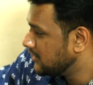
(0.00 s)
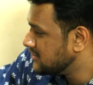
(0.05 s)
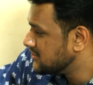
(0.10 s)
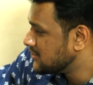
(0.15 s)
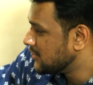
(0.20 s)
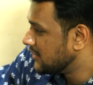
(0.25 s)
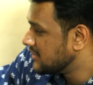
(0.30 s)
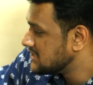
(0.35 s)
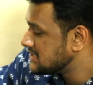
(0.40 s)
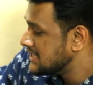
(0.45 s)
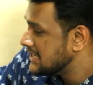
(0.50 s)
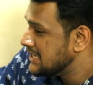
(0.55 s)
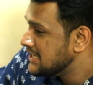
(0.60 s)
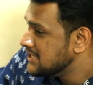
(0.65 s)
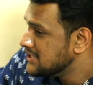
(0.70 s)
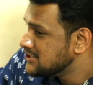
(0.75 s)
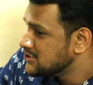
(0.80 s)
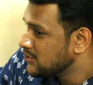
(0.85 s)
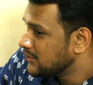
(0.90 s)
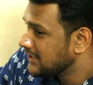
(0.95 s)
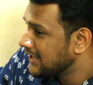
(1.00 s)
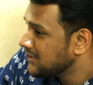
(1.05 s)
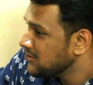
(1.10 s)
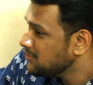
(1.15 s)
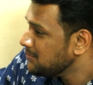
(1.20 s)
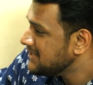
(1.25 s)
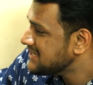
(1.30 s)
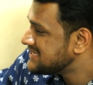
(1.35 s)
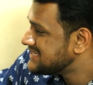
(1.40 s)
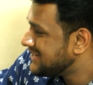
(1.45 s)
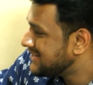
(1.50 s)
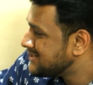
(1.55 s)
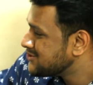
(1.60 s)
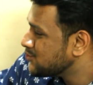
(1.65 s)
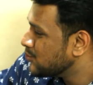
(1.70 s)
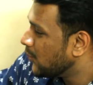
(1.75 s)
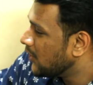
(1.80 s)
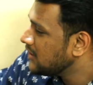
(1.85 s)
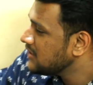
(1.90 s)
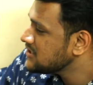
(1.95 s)
disorders. So can you please tell us
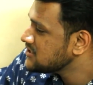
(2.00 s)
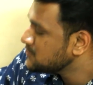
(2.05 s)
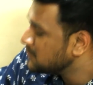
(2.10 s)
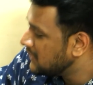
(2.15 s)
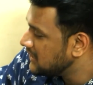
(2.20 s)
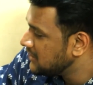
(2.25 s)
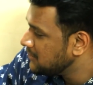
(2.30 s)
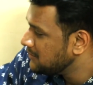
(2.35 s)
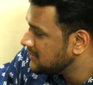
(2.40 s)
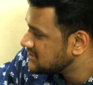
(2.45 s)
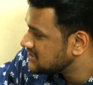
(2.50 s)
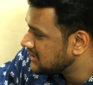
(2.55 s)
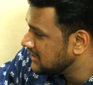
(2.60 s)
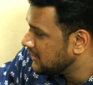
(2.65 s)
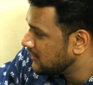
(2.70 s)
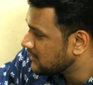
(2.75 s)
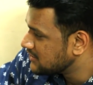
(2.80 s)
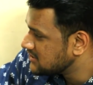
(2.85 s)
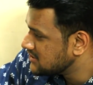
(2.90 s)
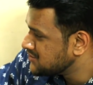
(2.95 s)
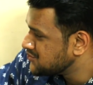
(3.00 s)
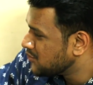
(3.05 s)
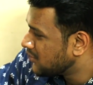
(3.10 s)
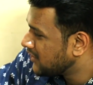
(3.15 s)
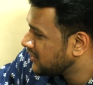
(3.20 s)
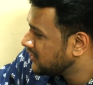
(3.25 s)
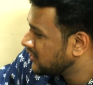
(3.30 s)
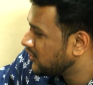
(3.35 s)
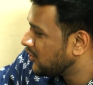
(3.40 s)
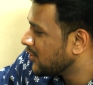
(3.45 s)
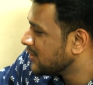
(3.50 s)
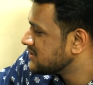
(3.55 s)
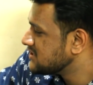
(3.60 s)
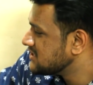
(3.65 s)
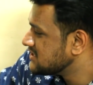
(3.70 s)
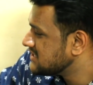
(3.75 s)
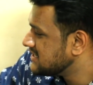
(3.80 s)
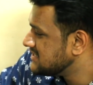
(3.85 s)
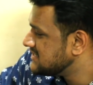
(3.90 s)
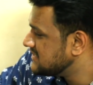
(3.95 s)
what is multiple sclerosis, what are the
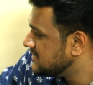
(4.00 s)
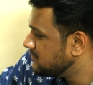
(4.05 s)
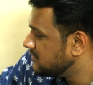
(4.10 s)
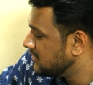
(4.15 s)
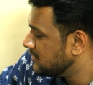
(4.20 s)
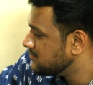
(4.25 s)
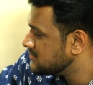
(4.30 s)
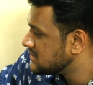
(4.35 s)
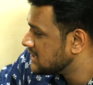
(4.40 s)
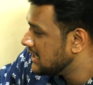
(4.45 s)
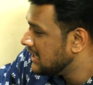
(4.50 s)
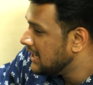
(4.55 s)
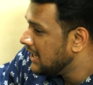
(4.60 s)
causes and symptoms?